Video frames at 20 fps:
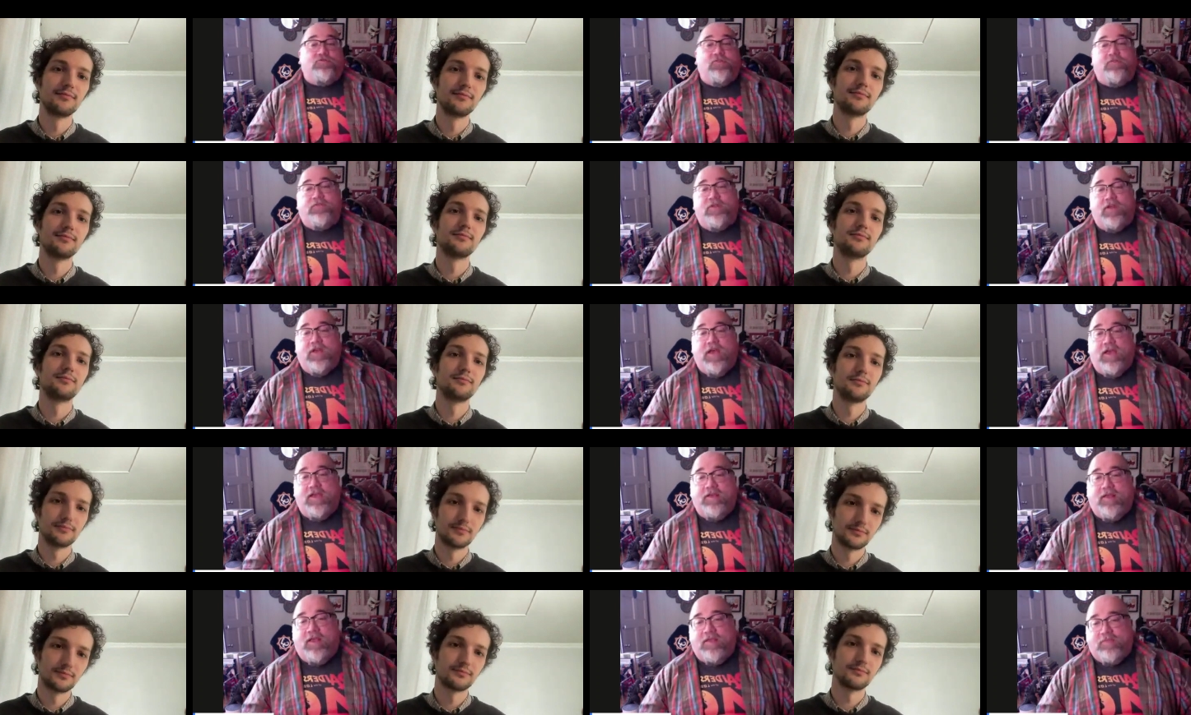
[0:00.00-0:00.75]
Speaker 1: driven
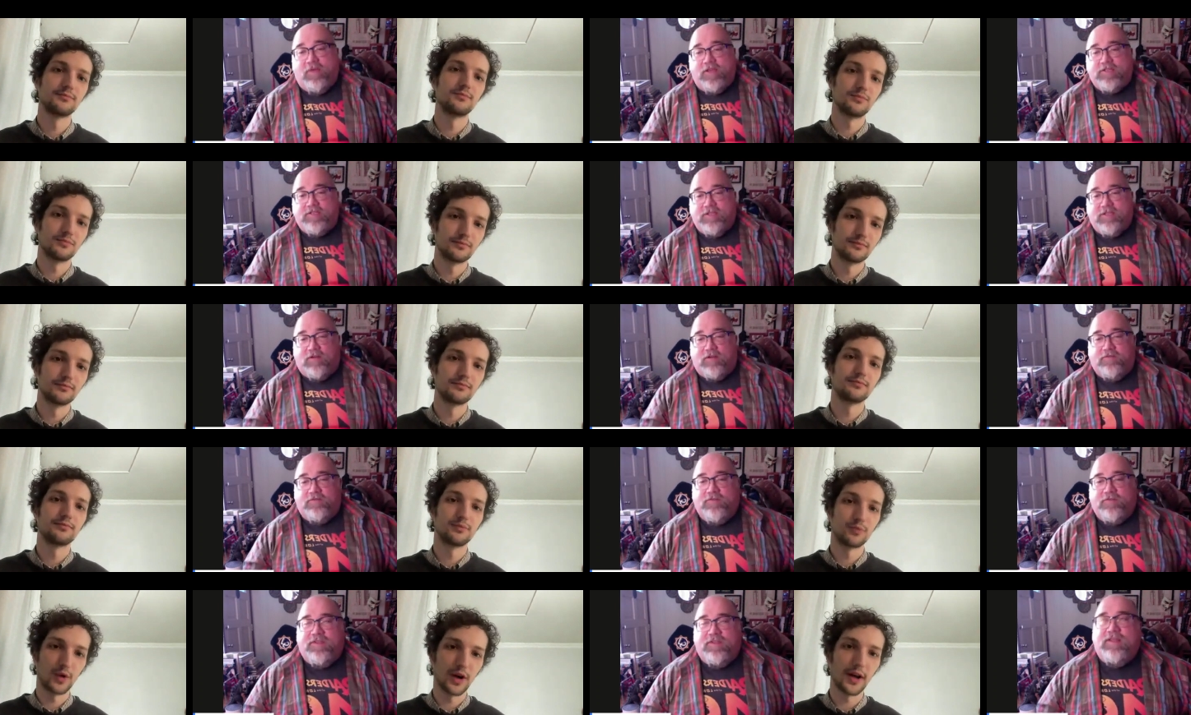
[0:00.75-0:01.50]
guy like myself.
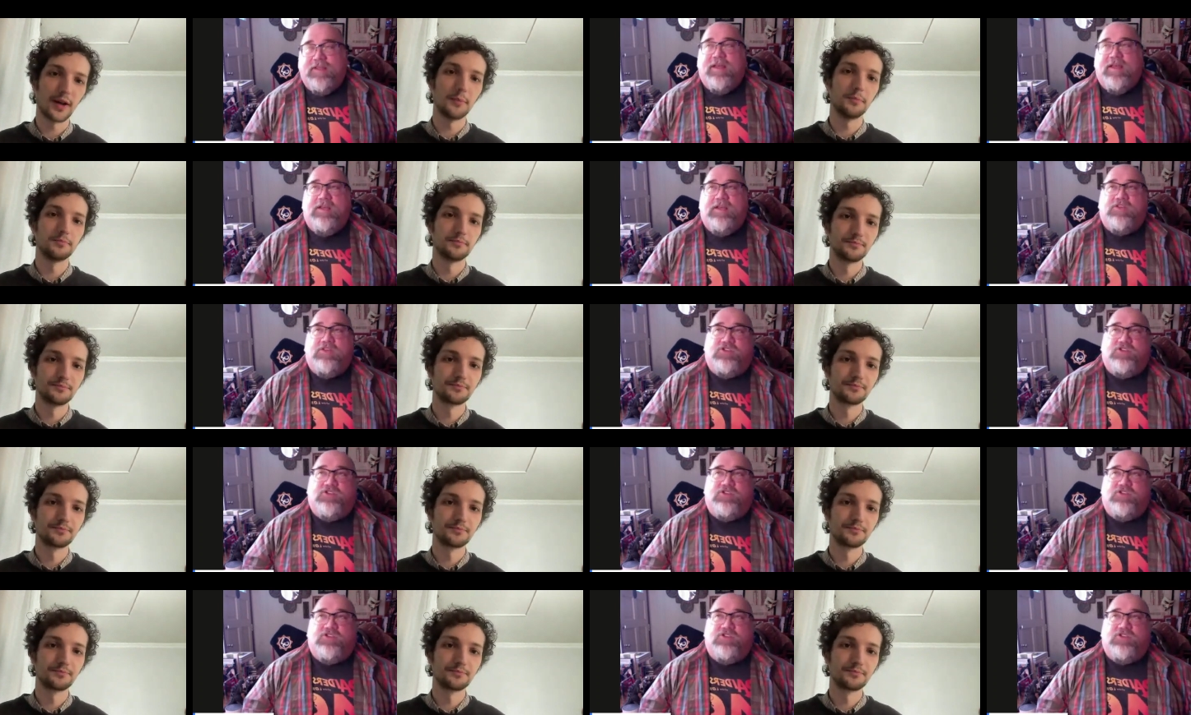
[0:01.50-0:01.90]
Right.